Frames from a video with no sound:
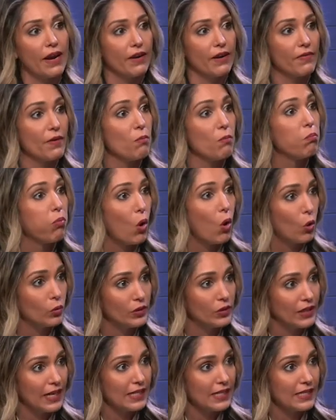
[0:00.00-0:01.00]
the
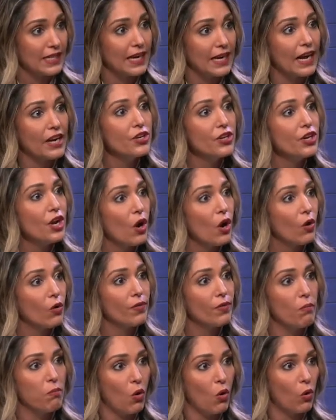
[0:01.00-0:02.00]
boldness. And I know
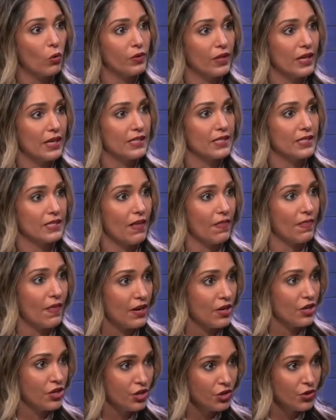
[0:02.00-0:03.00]
the boldness
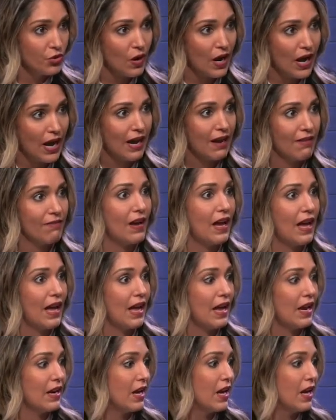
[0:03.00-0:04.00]
that you have and